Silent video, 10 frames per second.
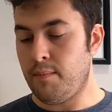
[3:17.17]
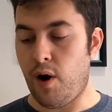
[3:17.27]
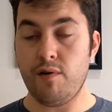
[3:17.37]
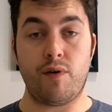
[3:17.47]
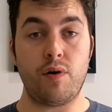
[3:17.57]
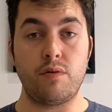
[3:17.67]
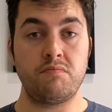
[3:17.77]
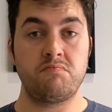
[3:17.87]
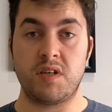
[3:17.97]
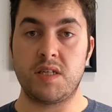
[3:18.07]
But
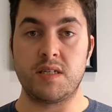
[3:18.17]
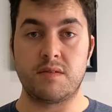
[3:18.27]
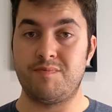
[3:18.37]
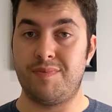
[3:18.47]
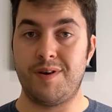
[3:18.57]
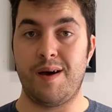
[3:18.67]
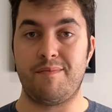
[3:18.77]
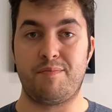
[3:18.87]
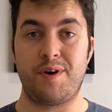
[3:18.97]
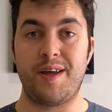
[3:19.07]
overall, this is a
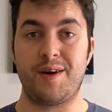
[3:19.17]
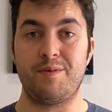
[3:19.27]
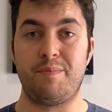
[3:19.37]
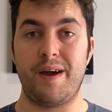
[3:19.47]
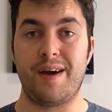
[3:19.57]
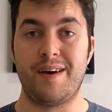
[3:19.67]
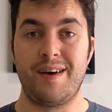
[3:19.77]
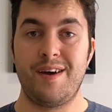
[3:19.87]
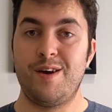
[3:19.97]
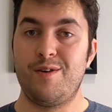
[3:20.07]
pretty good beer.
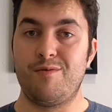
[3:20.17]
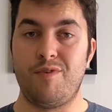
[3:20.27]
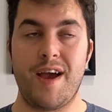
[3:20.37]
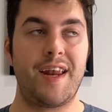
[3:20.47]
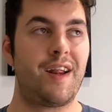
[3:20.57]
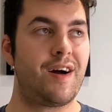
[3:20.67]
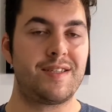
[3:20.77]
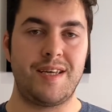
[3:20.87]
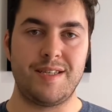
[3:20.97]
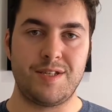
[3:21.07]
Really
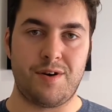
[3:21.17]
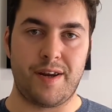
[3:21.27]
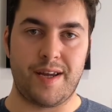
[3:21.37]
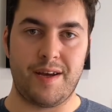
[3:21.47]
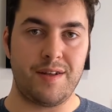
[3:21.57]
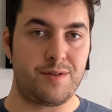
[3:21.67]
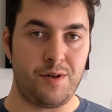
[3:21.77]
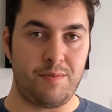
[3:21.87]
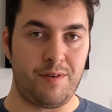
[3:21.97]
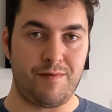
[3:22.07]
nice, easy drinking at
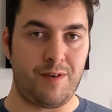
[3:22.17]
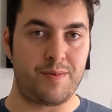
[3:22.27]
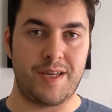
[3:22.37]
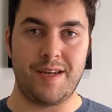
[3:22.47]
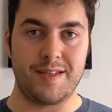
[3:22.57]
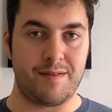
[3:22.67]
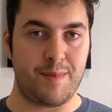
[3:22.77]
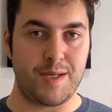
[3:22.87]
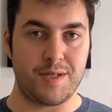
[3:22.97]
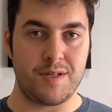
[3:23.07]
2.4%, as I've
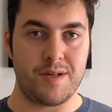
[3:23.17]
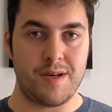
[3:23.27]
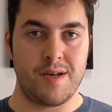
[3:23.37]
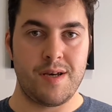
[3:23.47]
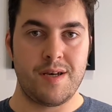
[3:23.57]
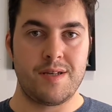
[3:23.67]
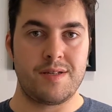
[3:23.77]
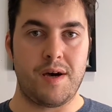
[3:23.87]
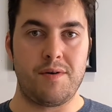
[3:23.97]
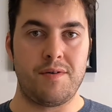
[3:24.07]
mentioned.
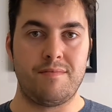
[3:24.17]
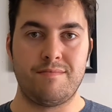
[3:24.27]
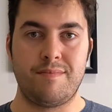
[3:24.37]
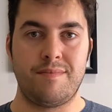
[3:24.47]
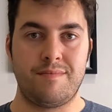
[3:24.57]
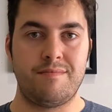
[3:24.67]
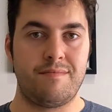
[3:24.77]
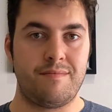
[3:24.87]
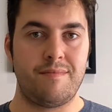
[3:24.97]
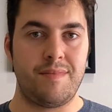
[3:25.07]
So
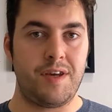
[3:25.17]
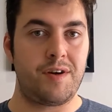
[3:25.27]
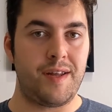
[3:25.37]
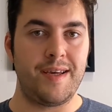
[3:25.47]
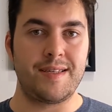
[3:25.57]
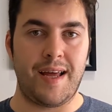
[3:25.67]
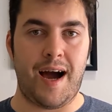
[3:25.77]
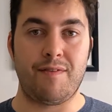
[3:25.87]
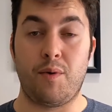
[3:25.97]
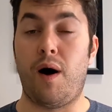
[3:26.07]
you could easily
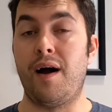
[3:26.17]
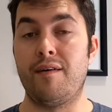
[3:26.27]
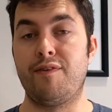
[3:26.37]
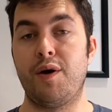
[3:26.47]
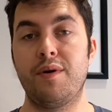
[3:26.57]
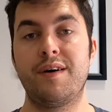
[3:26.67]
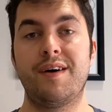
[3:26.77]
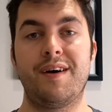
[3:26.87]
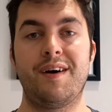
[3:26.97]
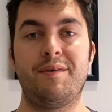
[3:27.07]
have quite a few
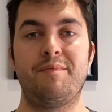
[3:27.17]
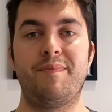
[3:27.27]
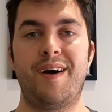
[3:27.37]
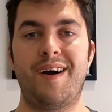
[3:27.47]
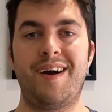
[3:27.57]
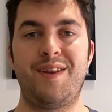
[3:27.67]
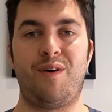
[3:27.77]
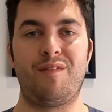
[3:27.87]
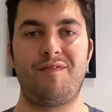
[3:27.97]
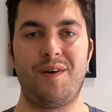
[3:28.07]
and
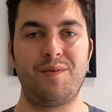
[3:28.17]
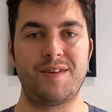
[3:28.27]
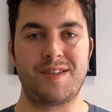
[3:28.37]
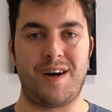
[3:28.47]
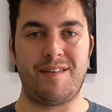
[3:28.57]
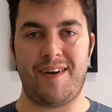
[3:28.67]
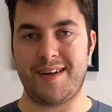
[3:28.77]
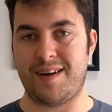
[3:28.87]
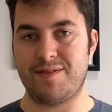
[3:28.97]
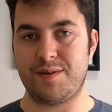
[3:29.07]
not feel the side
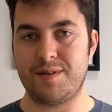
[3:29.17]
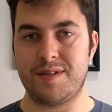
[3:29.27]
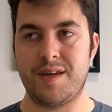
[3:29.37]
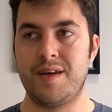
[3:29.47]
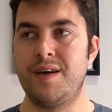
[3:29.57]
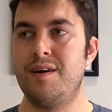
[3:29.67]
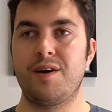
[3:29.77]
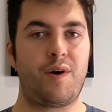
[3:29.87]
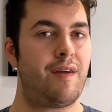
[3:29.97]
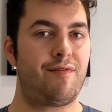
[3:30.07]
effects afterwards.
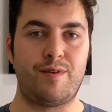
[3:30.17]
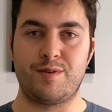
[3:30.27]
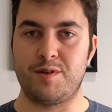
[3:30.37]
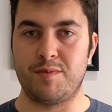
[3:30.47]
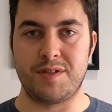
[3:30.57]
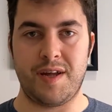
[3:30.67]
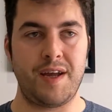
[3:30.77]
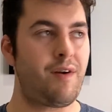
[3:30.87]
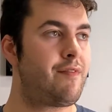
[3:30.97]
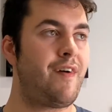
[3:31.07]
Great for a summer's
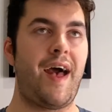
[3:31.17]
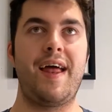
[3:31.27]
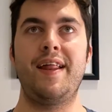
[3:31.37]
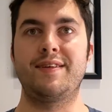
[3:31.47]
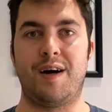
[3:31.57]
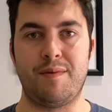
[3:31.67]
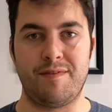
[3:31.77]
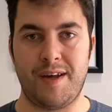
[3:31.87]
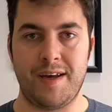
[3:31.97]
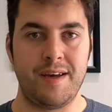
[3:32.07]
day, great for any time
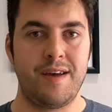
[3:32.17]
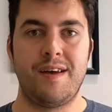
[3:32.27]
of day.